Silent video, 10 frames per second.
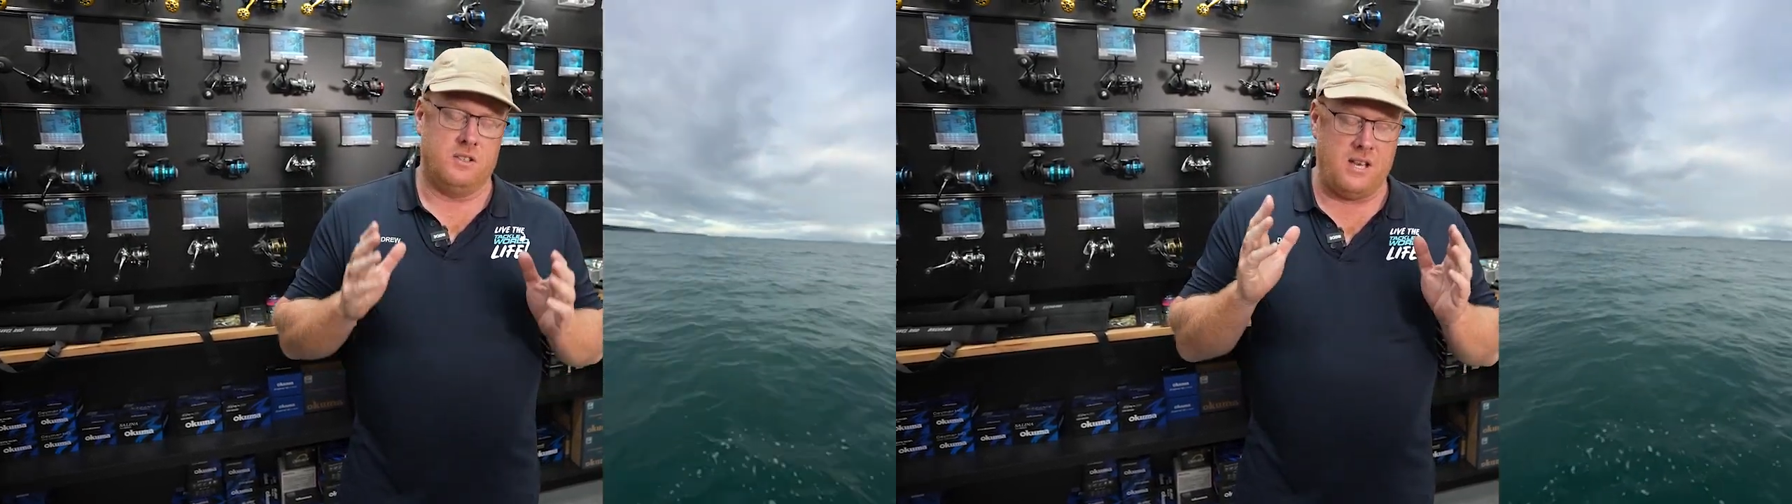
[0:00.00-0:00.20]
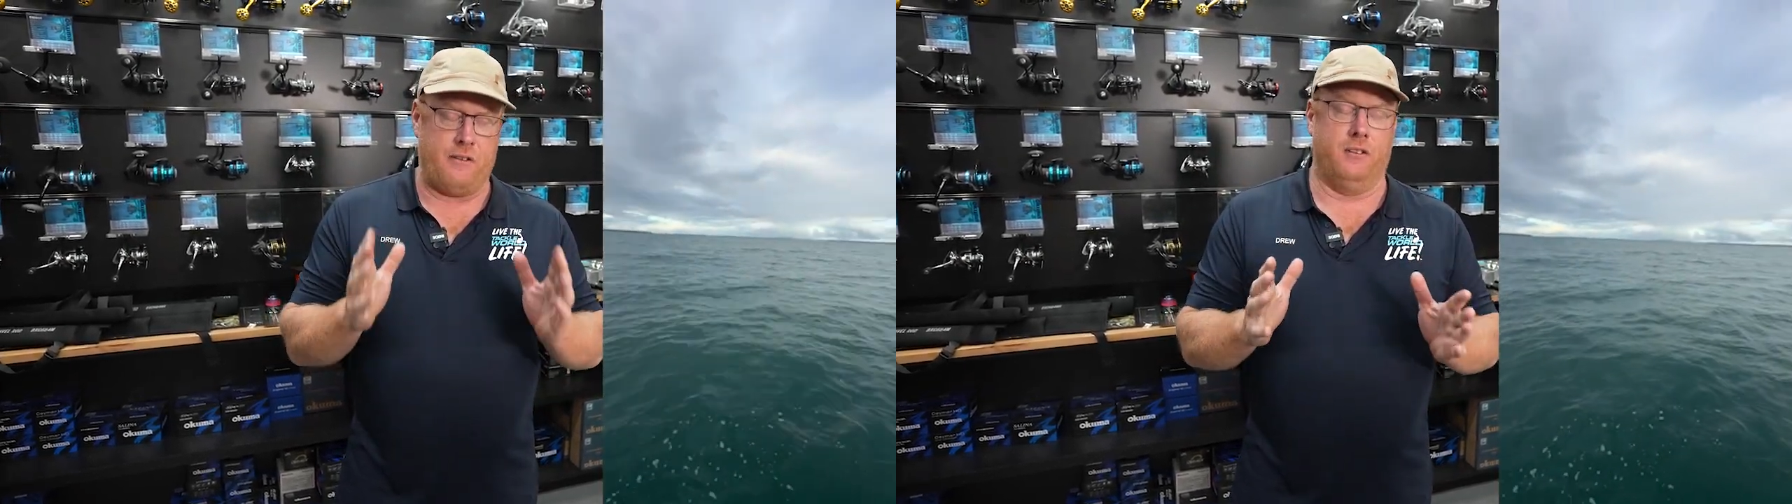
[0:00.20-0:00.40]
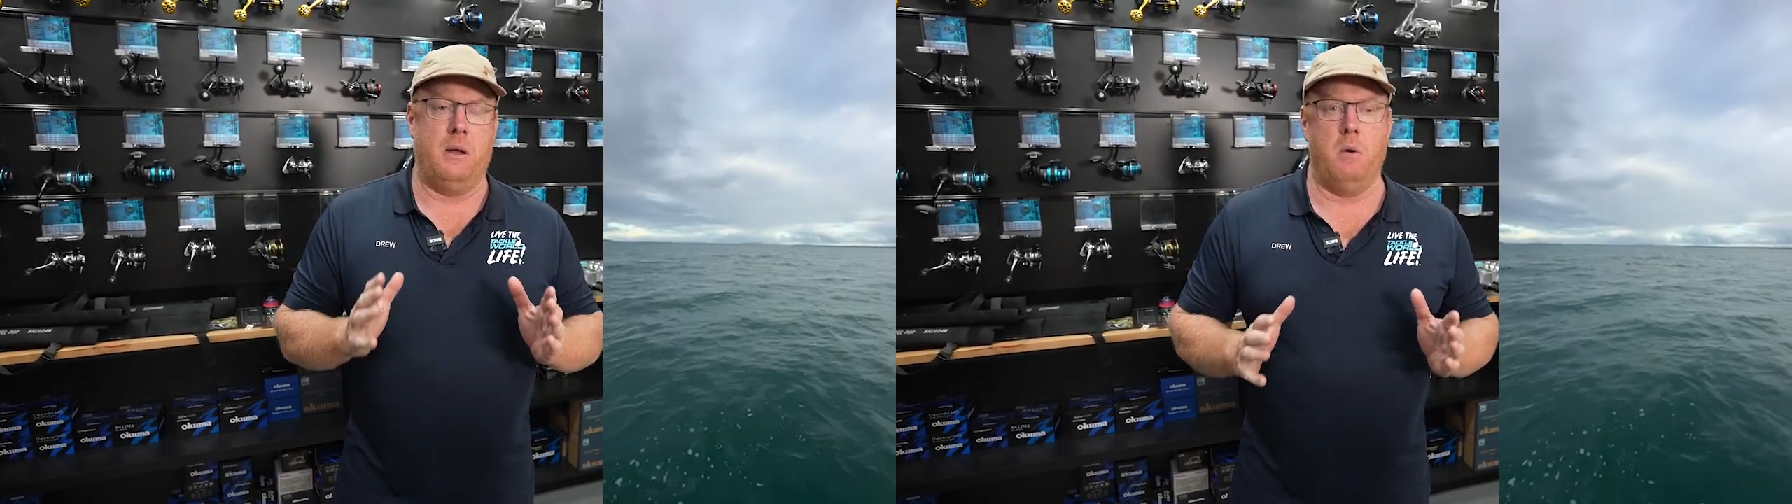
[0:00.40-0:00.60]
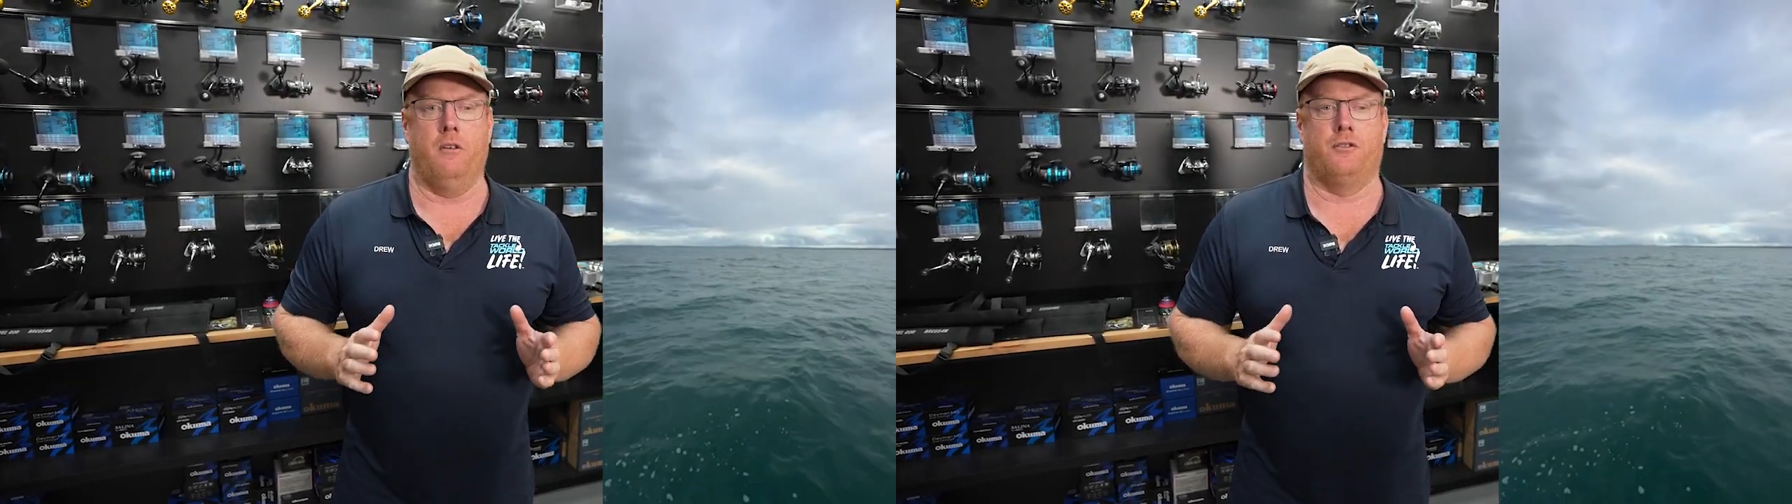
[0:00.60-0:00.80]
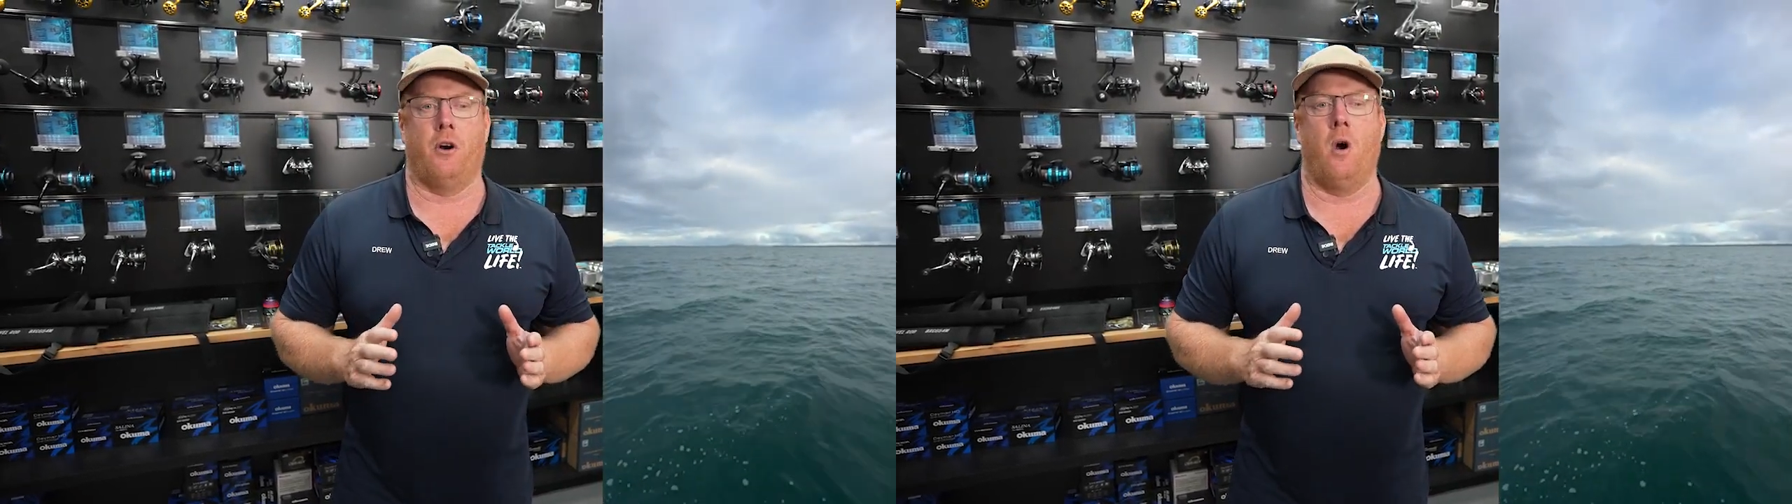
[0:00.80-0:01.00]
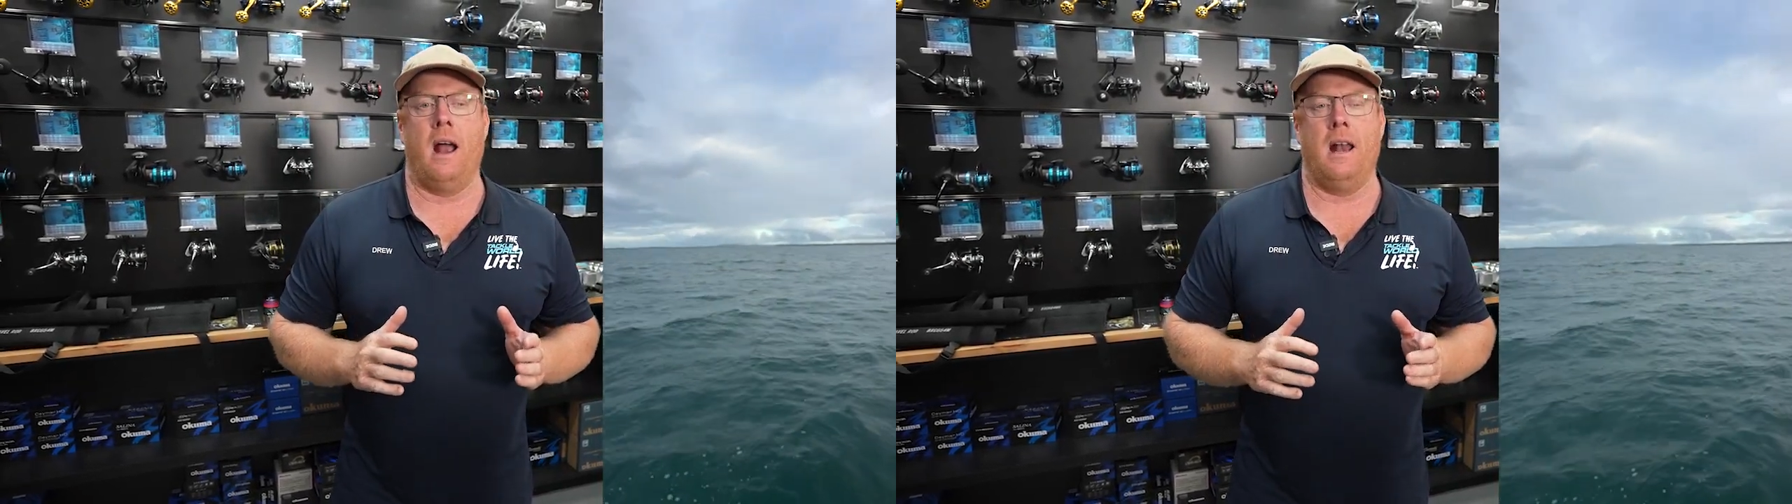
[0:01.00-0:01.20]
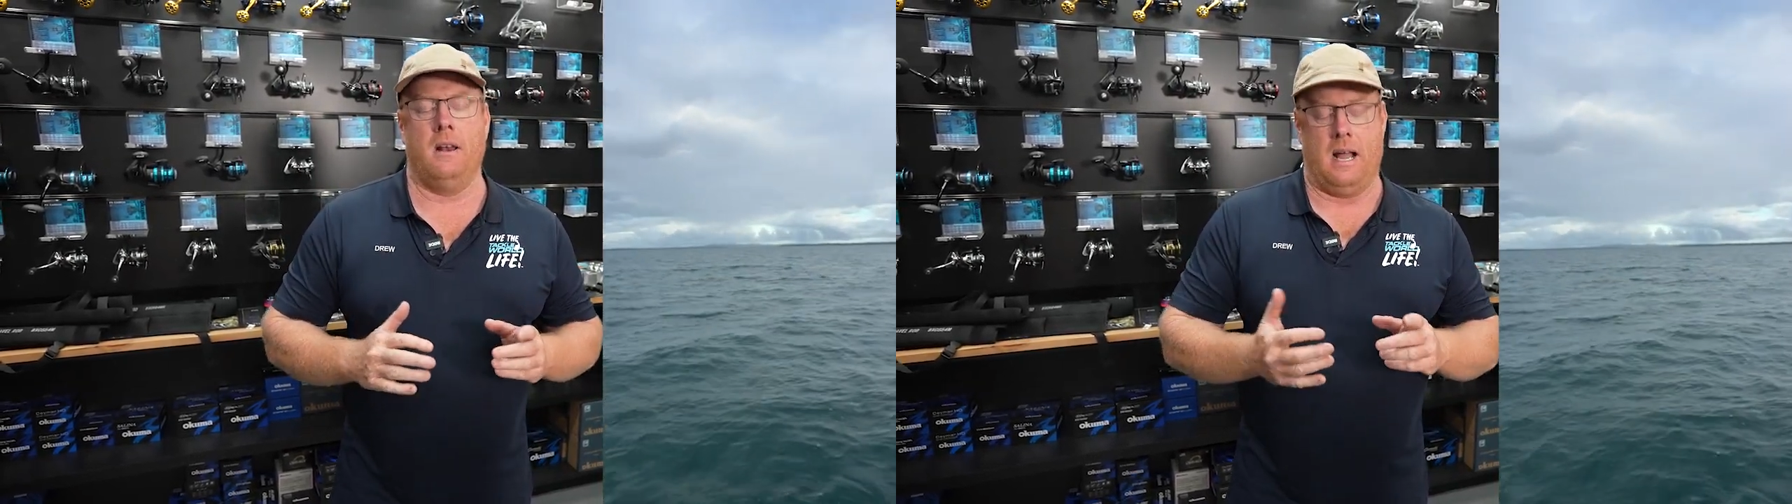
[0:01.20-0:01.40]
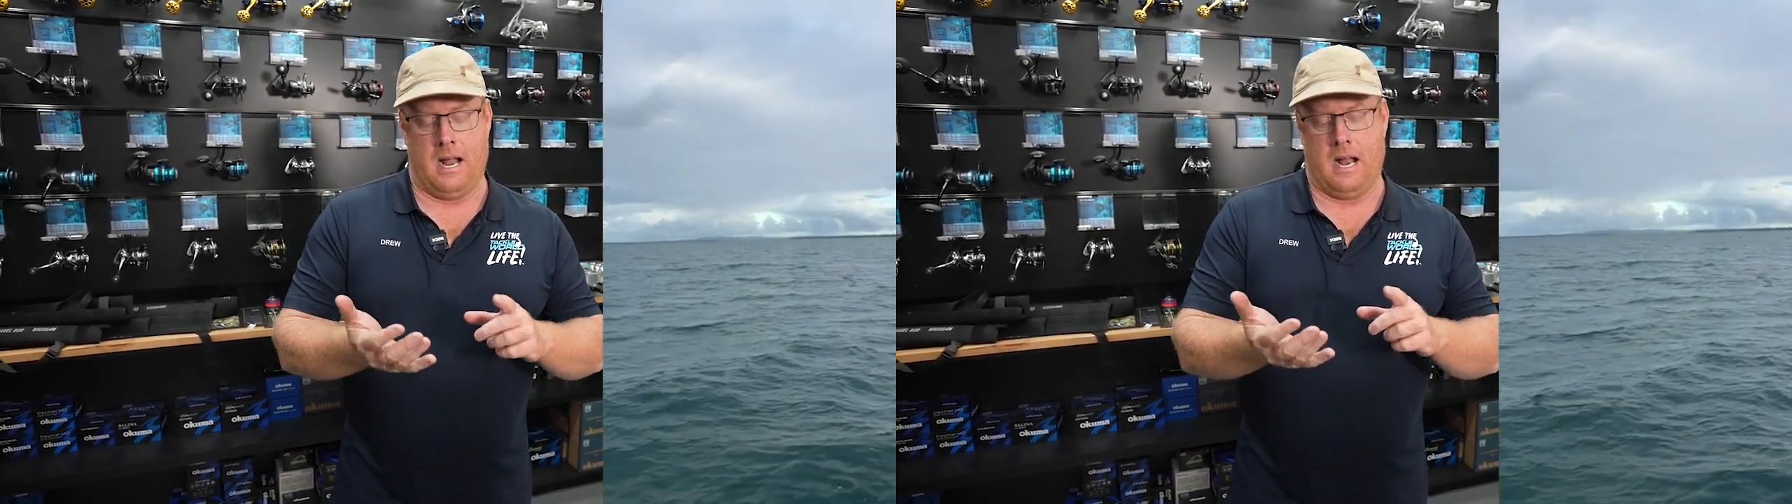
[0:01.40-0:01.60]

definitely worth trying.